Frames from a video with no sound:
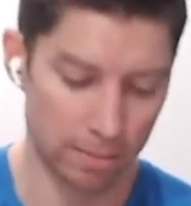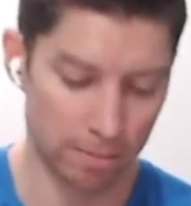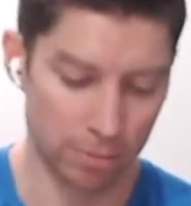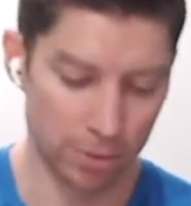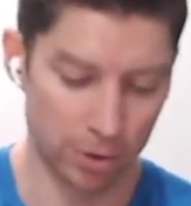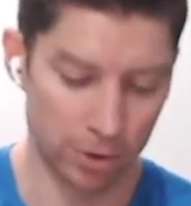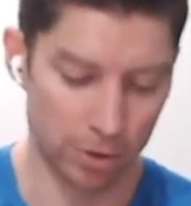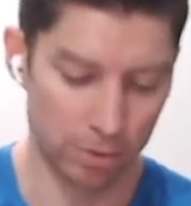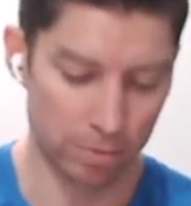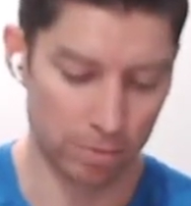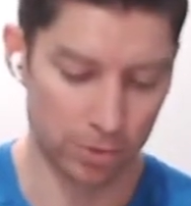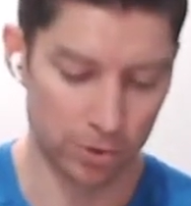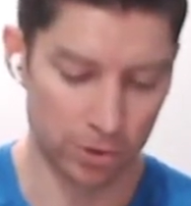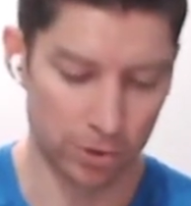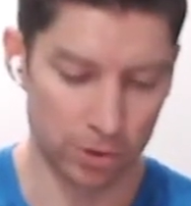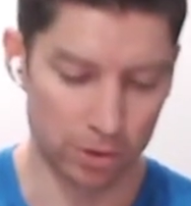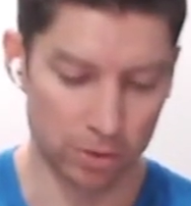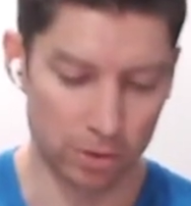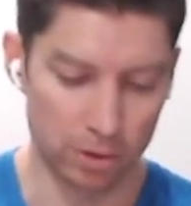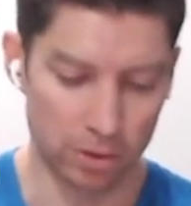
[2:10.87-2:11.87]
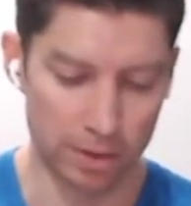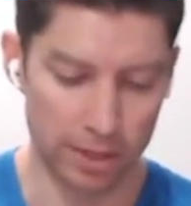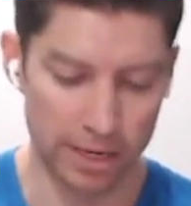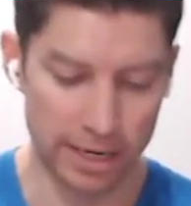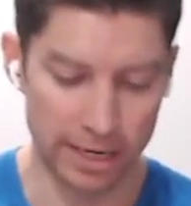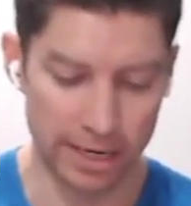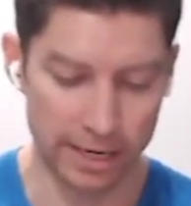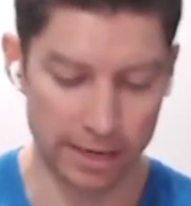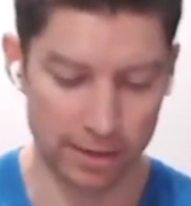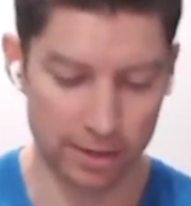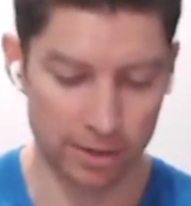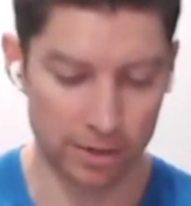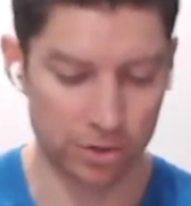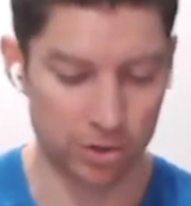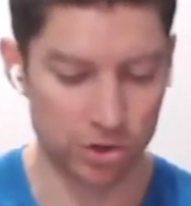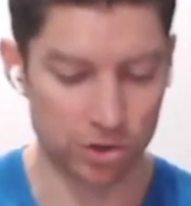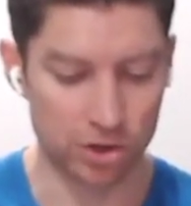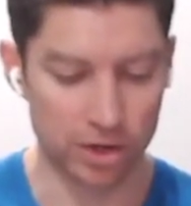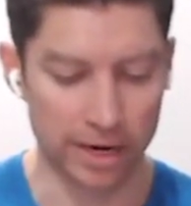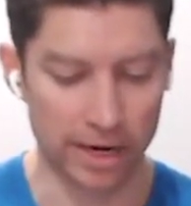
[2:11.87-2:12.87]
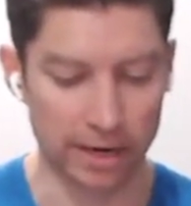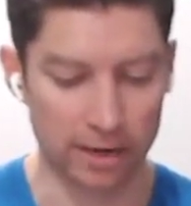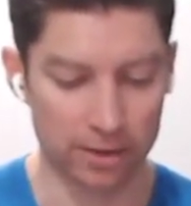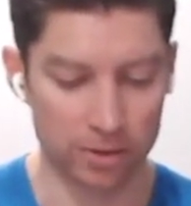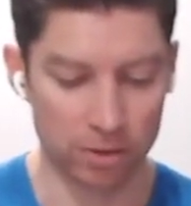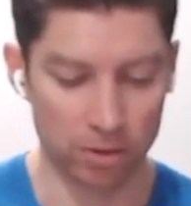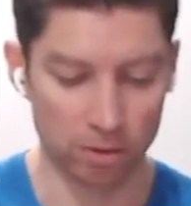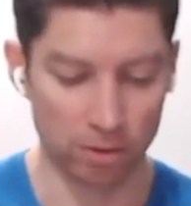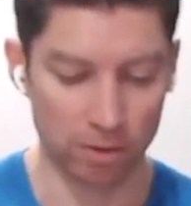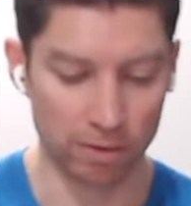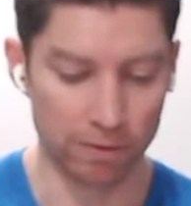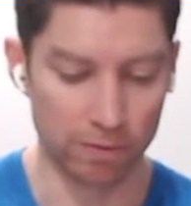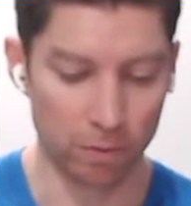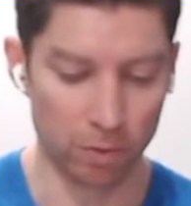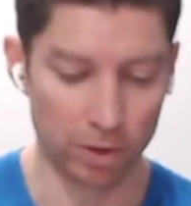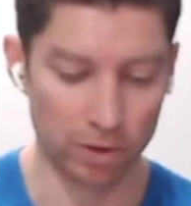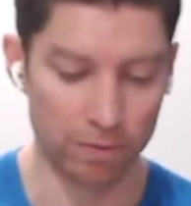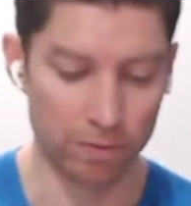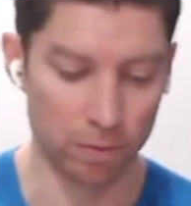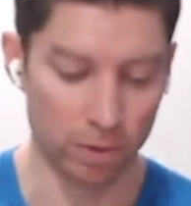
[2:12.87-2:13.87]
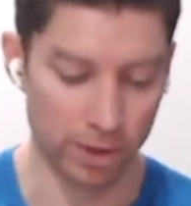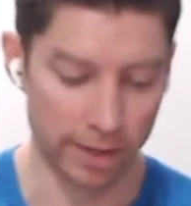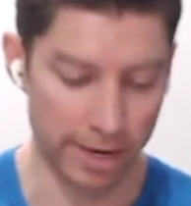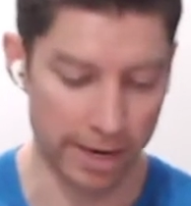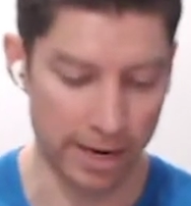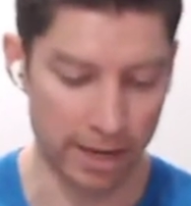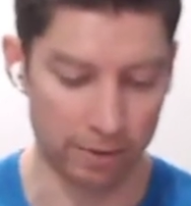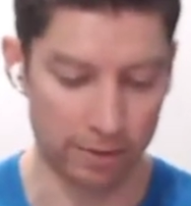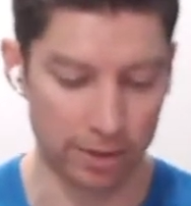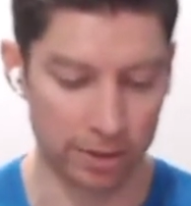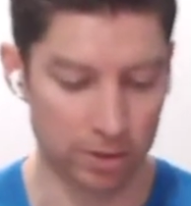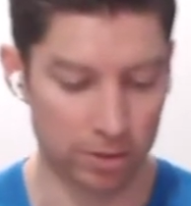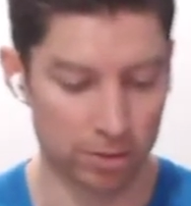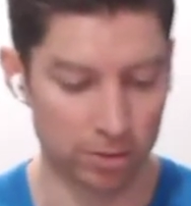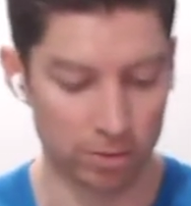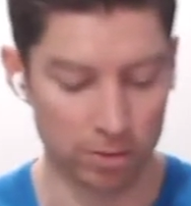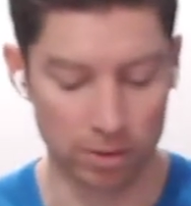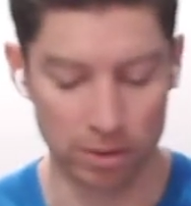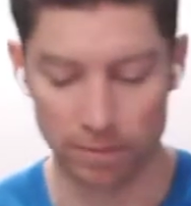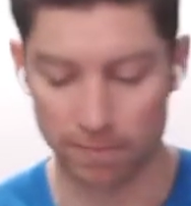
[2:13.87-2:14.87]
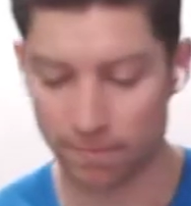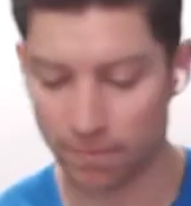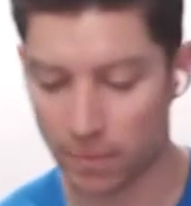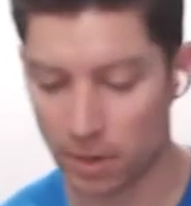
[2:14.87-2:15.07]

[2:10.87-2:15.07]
Boom, 209, check. Total of 44 calories. Cool.